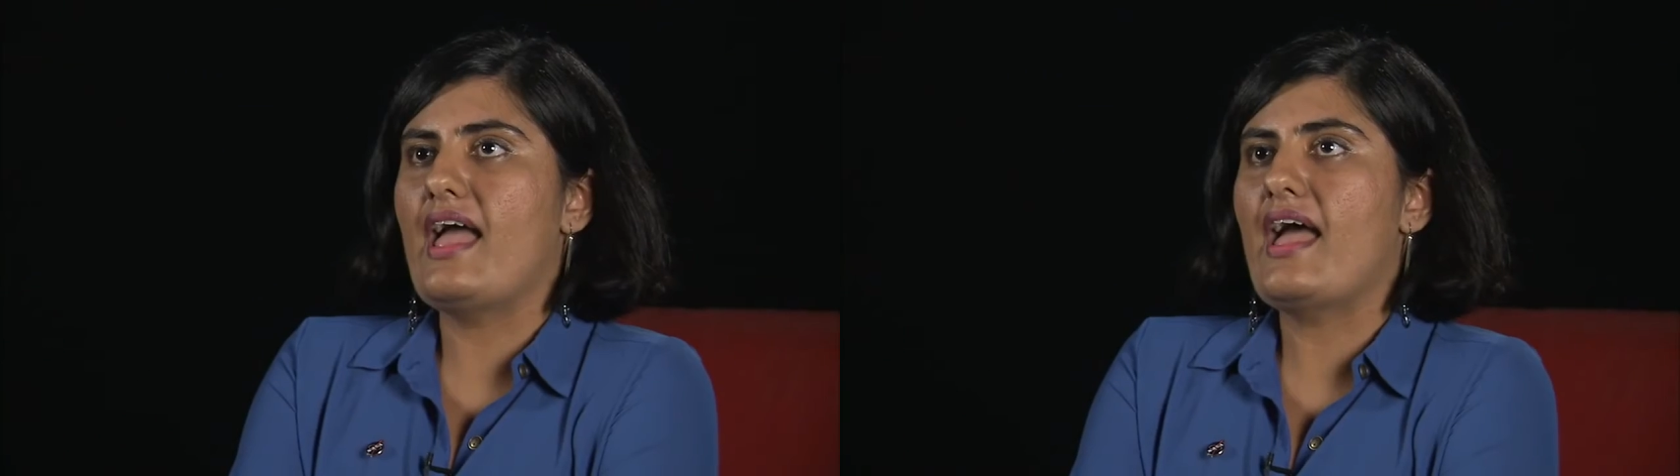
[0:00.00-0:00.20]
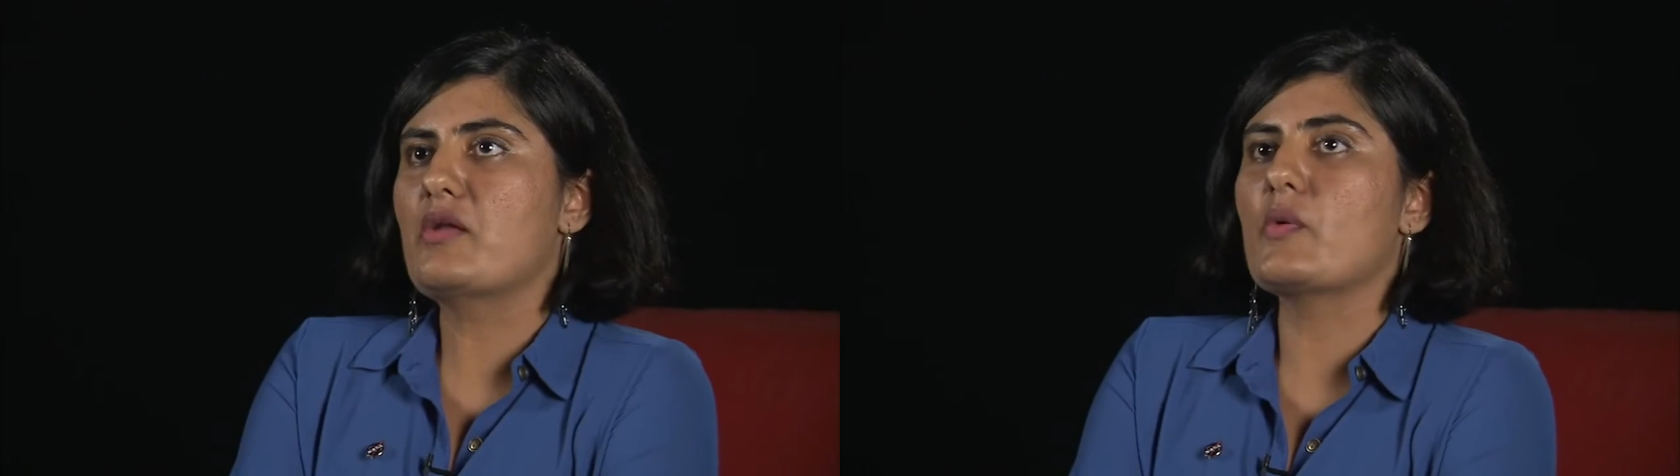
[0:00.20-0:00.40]

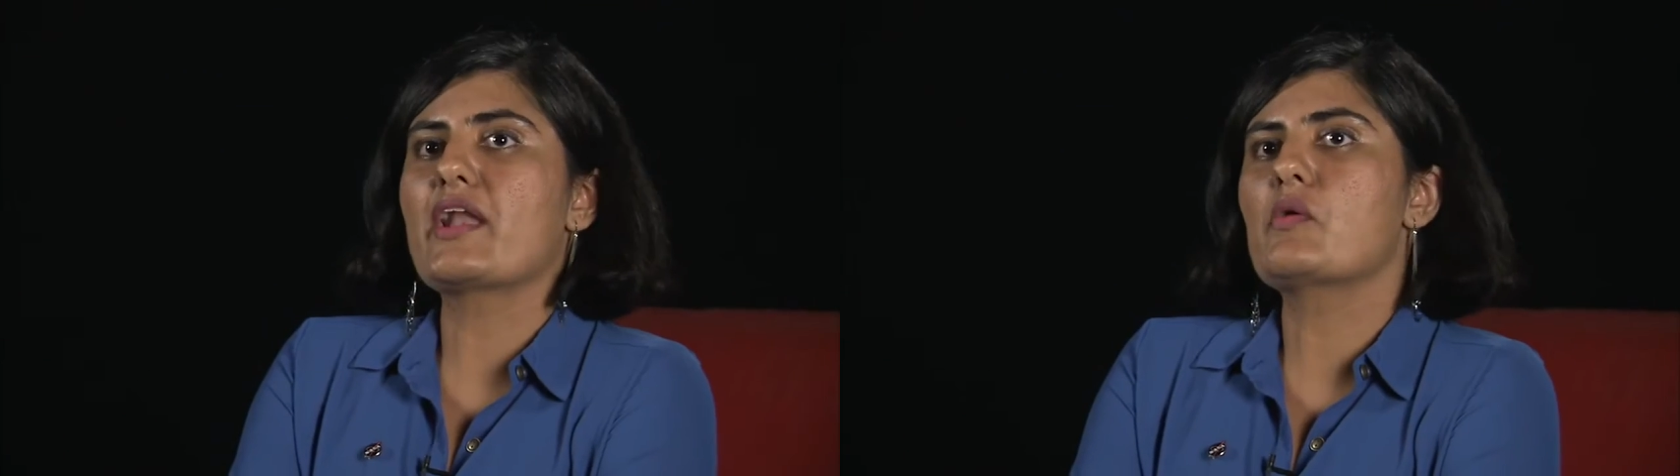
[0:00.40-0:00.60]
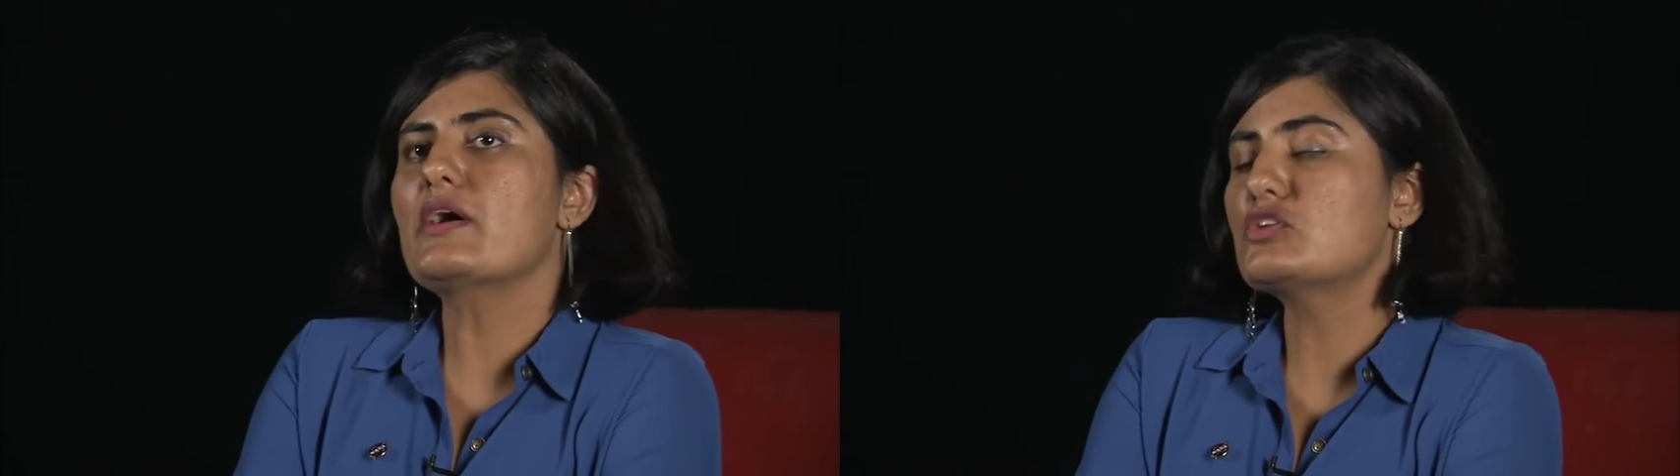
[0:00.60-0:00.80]
And
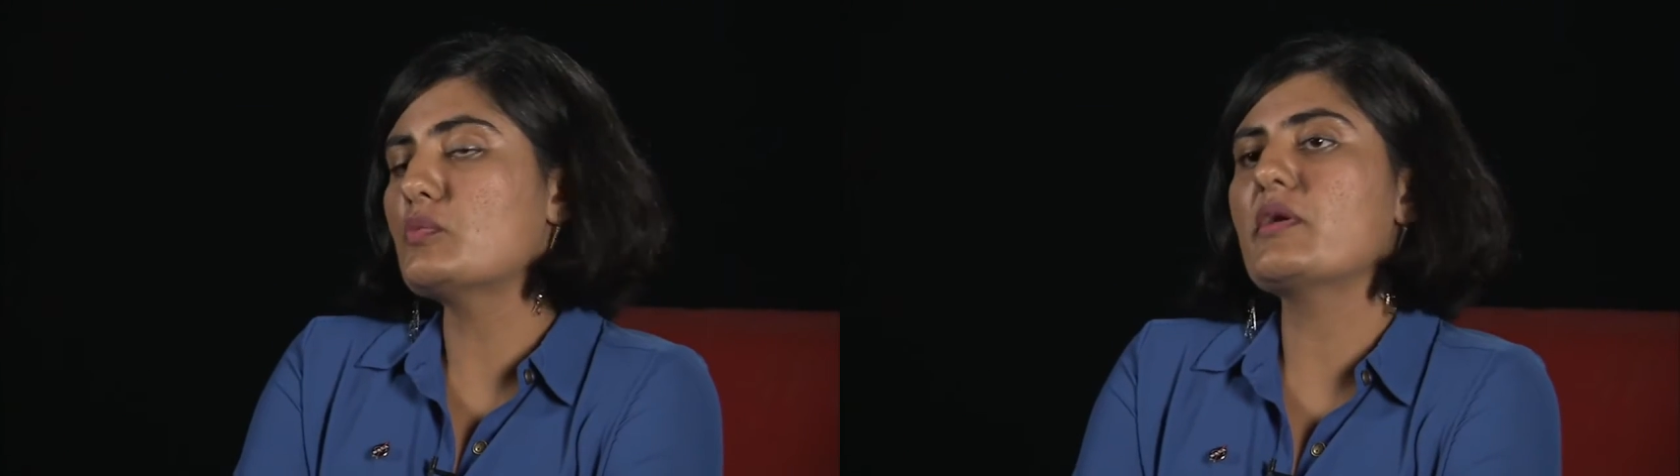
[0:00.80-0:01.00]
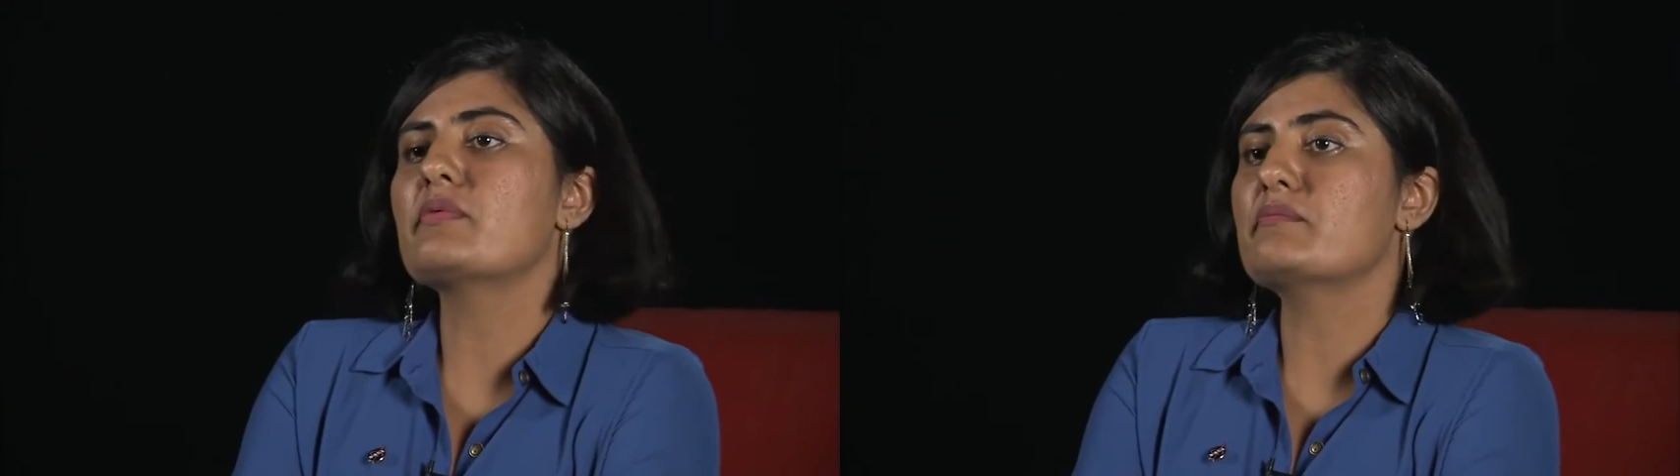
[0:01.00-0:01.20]
when I went to
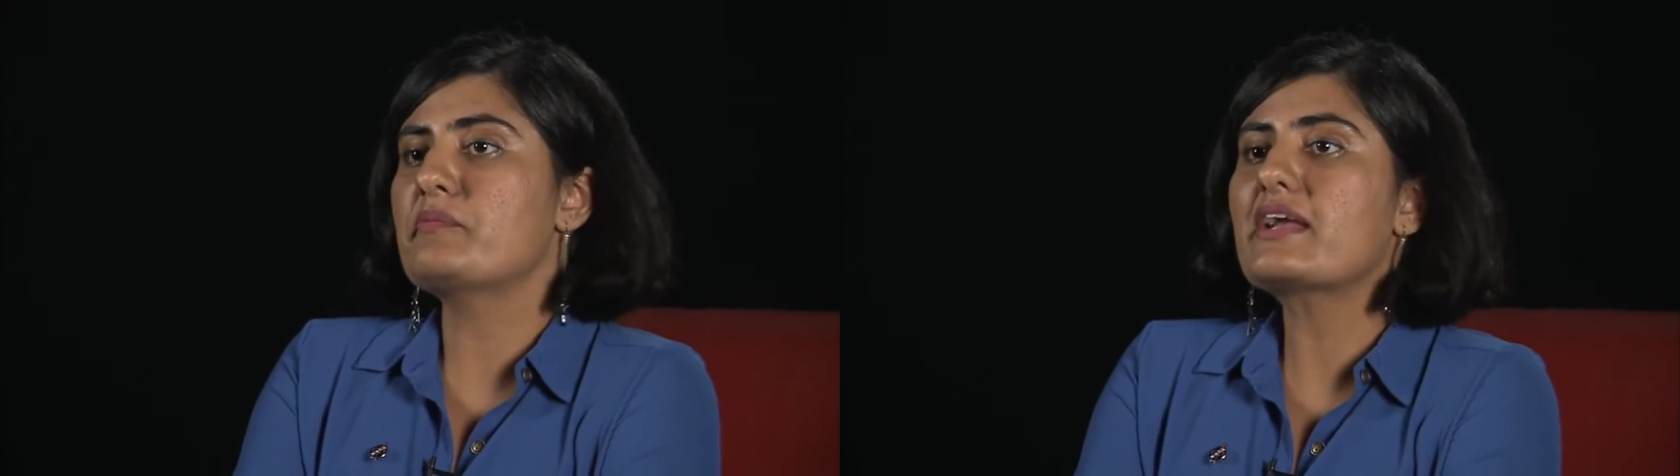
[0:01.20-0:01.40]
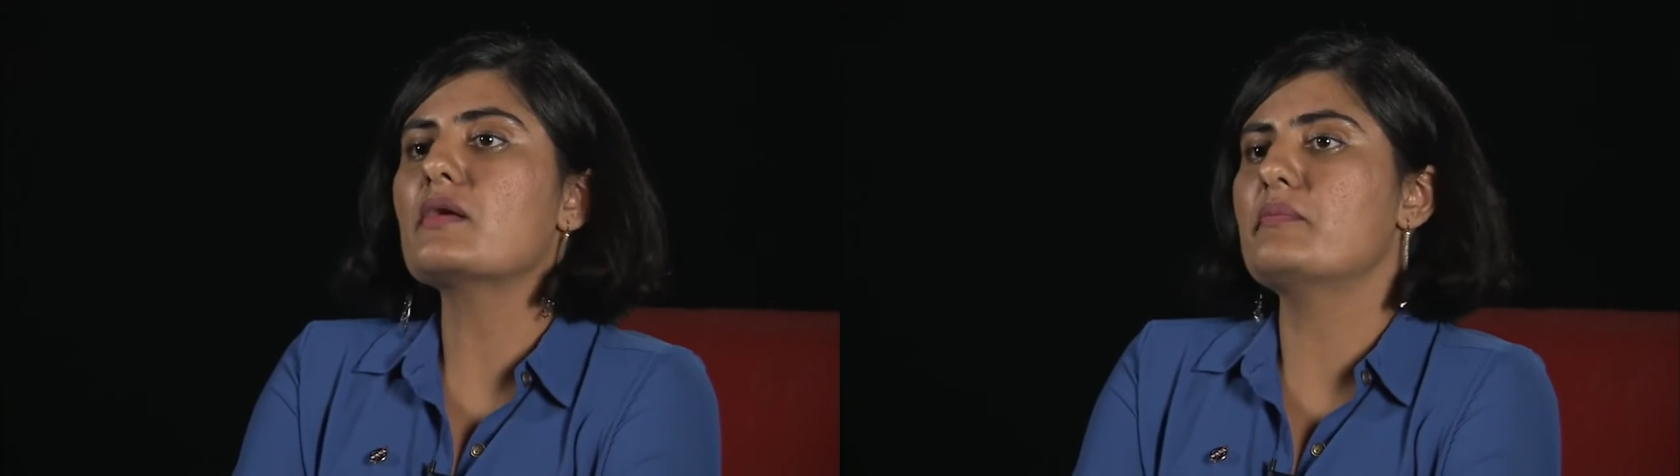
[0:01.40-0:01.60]

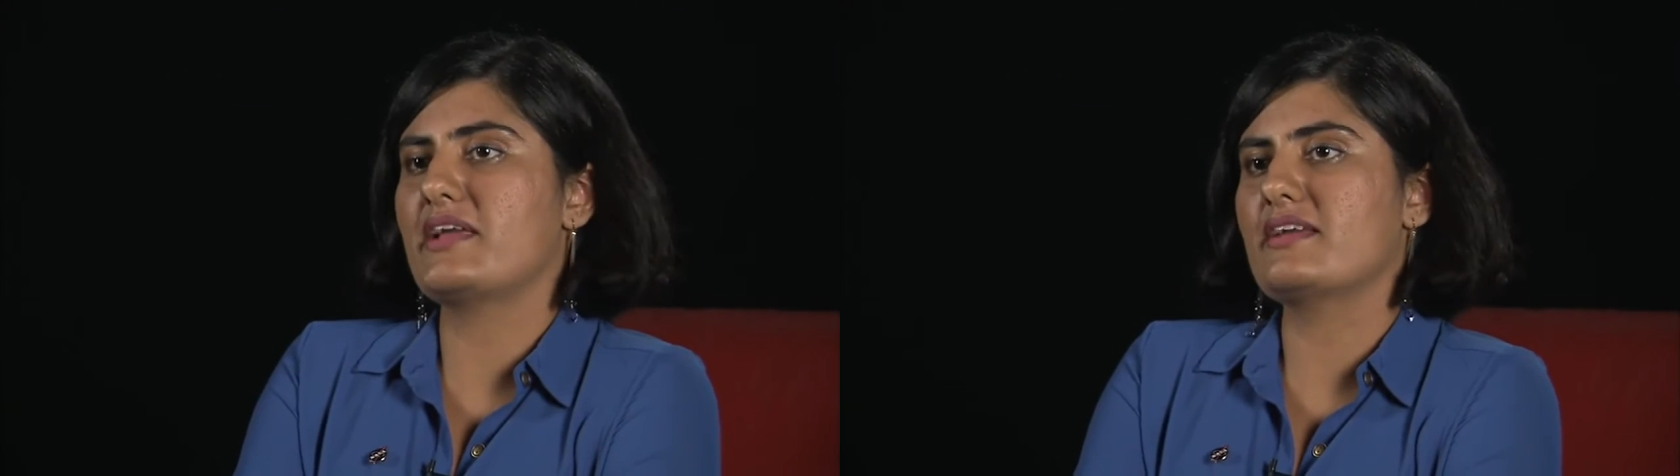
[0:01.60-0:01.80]
pick up my